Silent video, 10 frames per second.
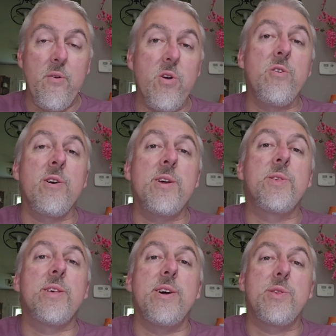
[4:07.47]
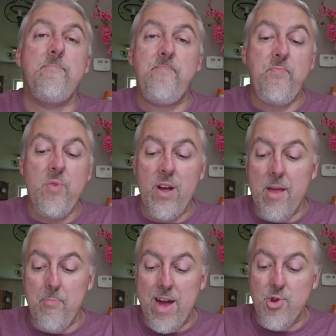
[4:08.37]
The cookie's a nice,
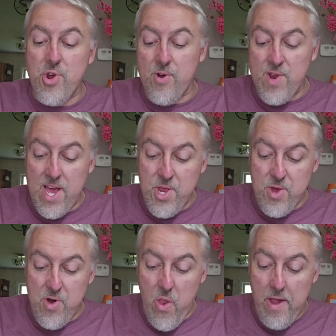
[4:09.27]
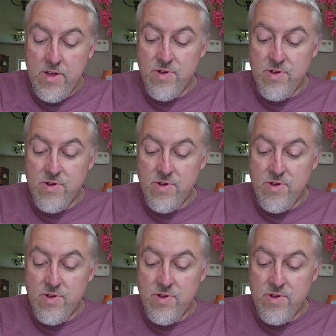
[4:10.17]
like brown sugar taste to it.